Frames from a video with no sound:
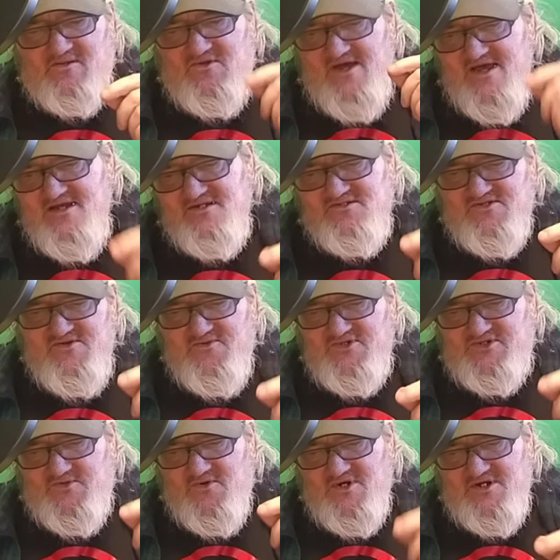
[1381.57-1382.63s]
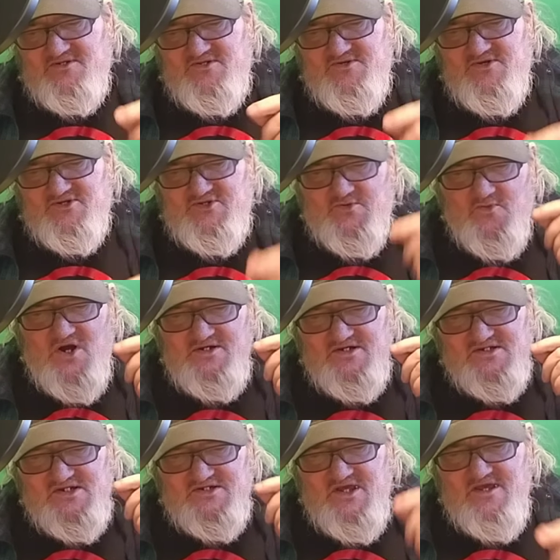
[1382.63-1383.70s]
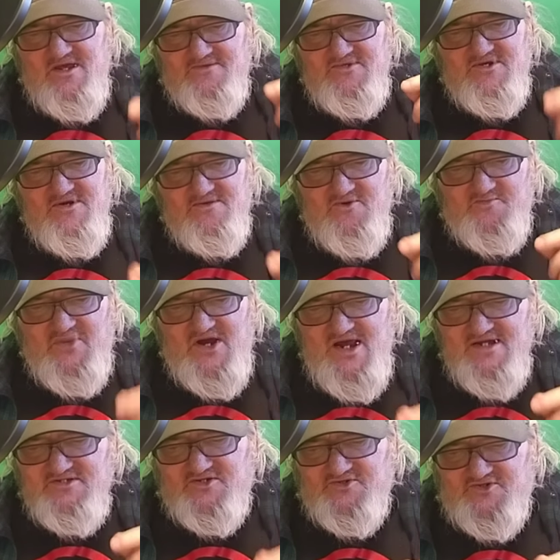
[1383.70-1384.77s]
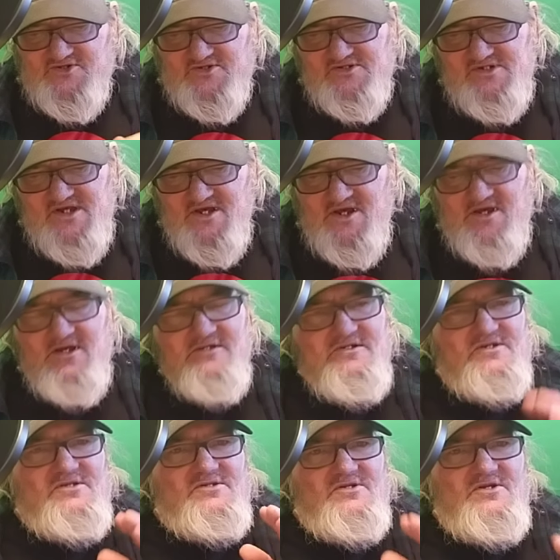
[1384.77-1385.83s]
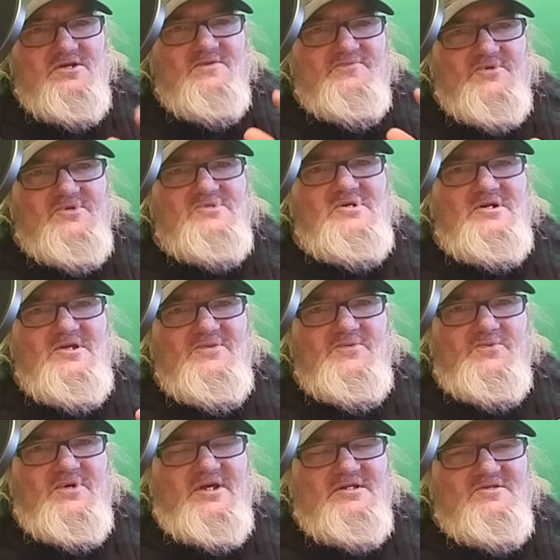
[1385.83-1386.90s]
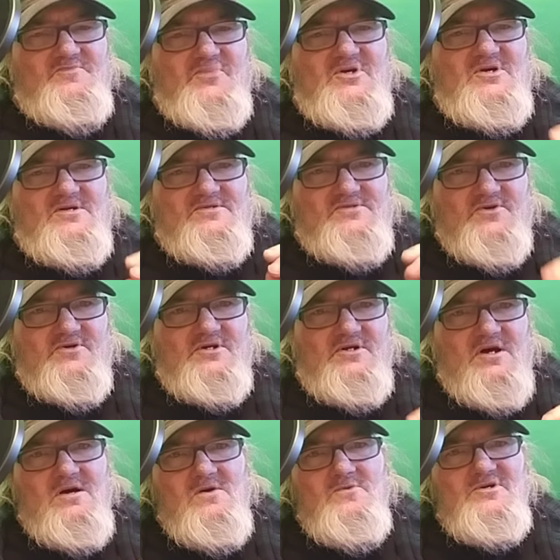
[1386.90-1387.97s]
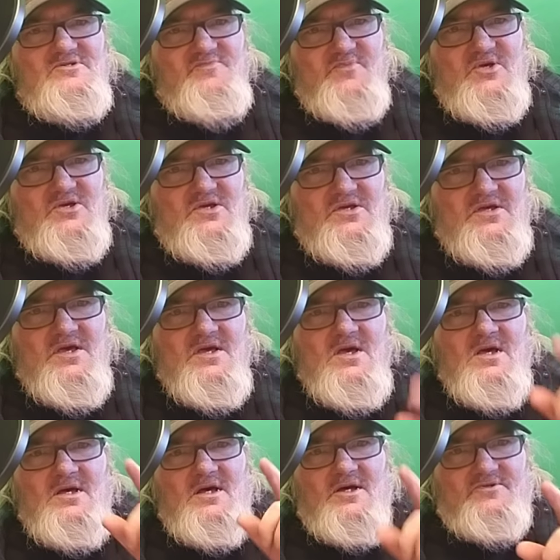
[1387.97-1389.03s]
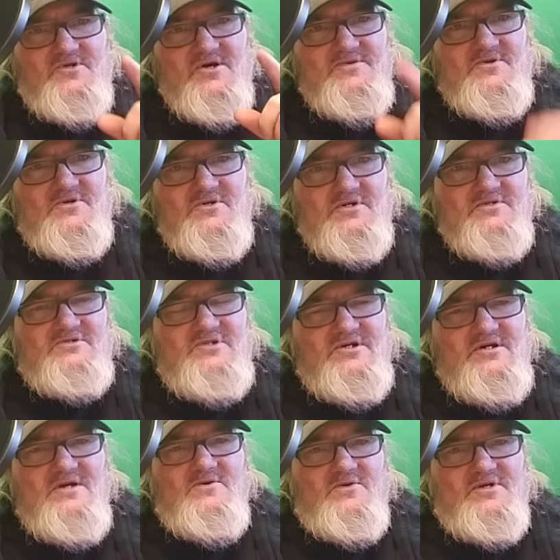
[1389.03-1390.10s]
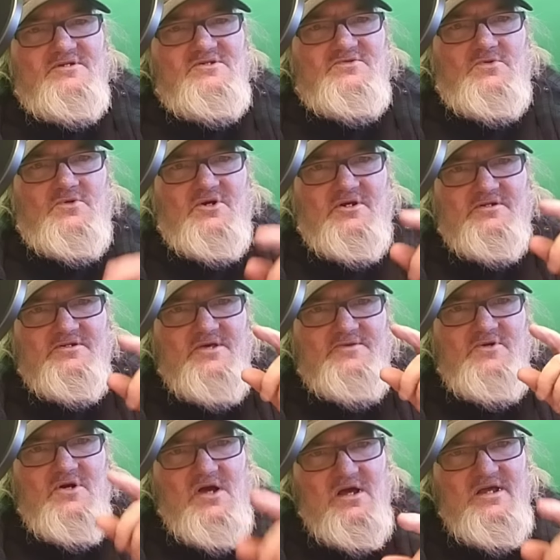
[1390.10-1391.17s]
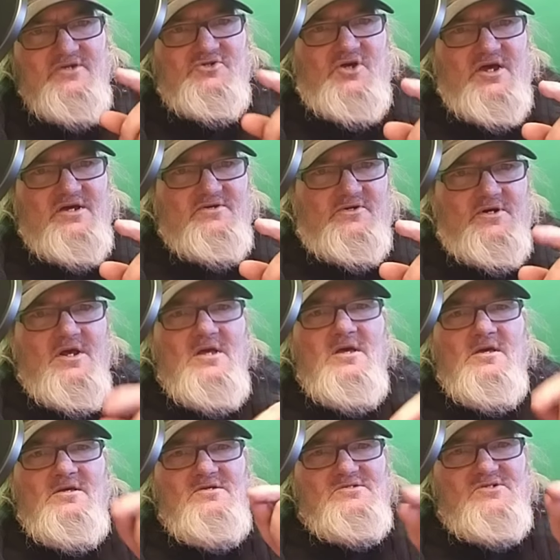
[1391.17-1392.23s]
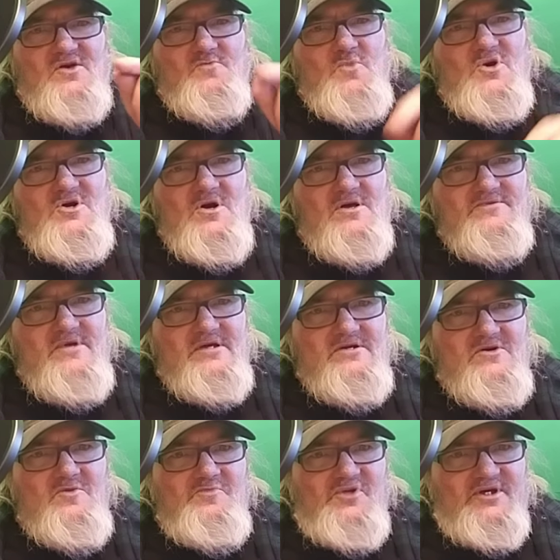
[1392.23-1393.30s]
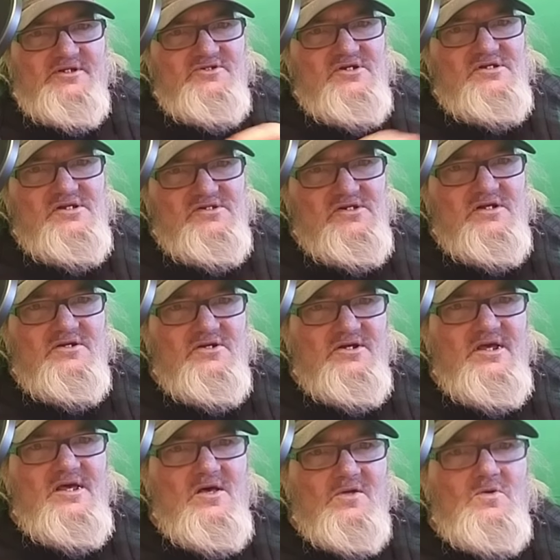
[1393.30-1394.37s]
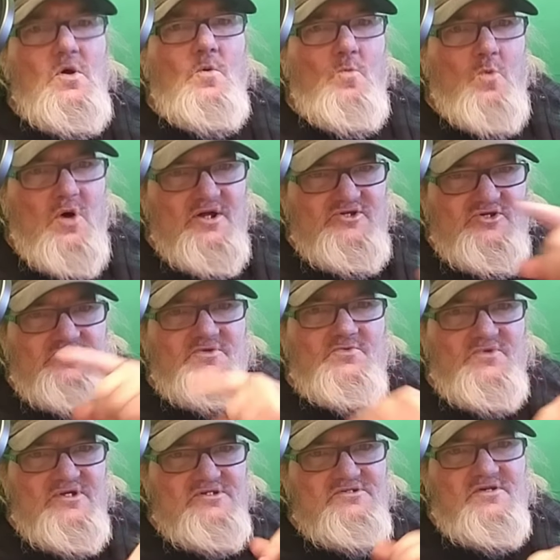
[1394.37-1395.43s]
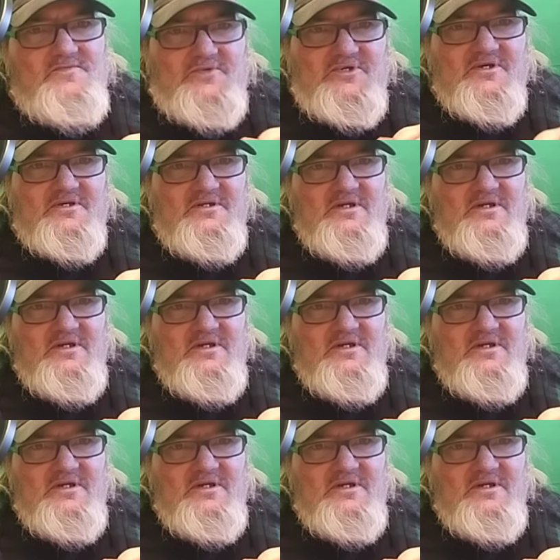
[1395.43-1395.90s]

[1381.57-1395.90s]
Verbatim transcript: lastly, what you want to do is you want to scan the other passengers to see if there's any threats, because there could always be another terrorist or another hijacker somewhere on that airplane just sitting down watching the rest of you.